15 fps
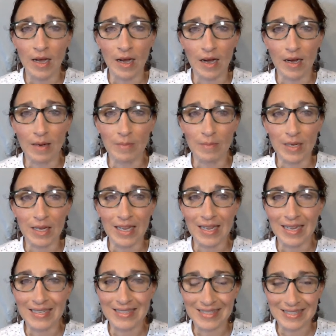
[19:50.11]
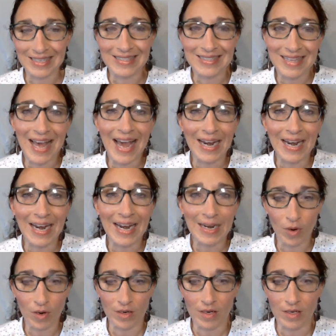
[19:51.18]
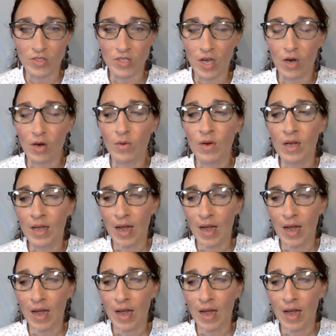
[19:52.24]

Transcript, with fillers: Um, it's it's that, that important.